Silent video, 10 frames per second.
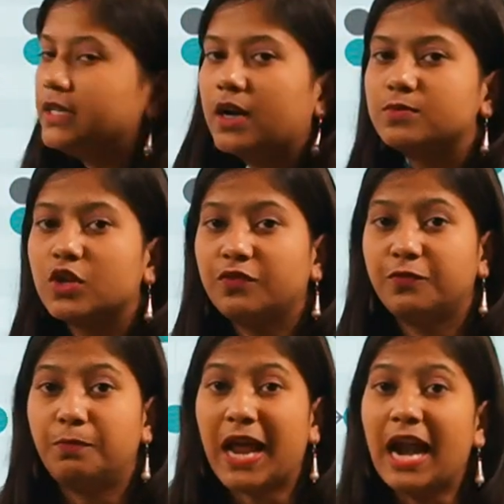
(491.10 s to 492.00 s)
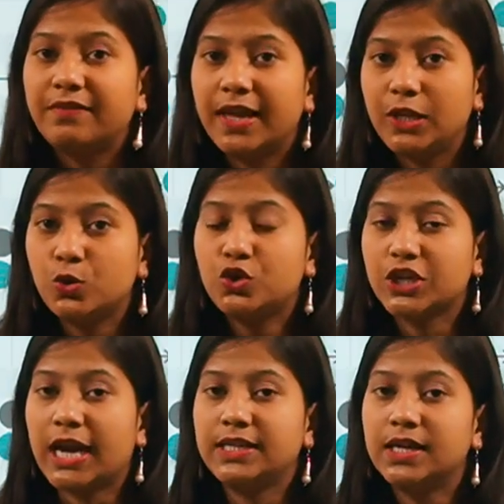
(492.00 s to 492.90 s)
in terms of brand value,
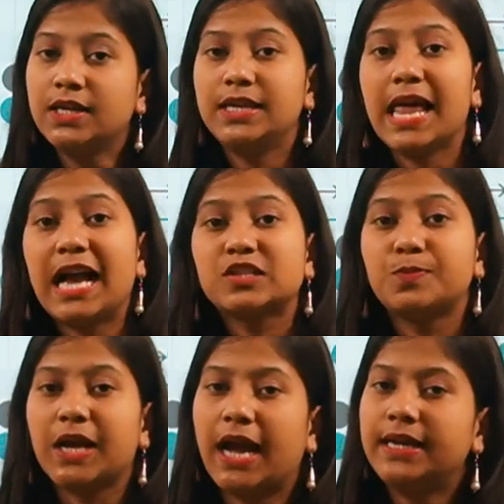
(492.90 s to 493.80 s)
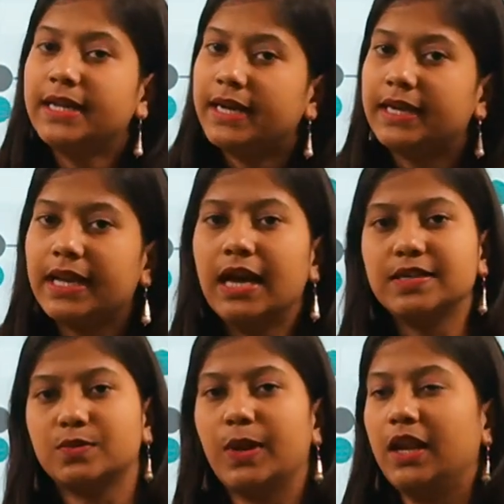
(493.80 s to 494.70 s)
China lags behind India
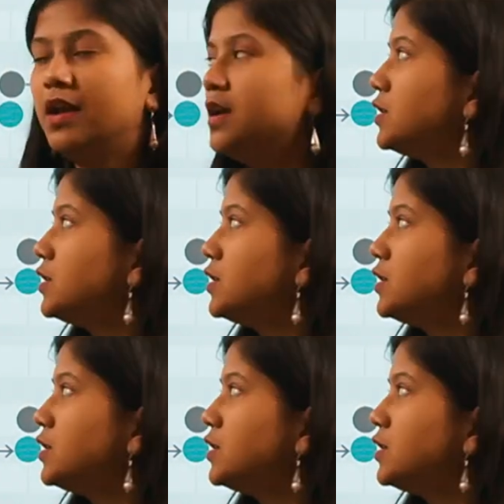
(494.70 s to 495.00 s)
as well.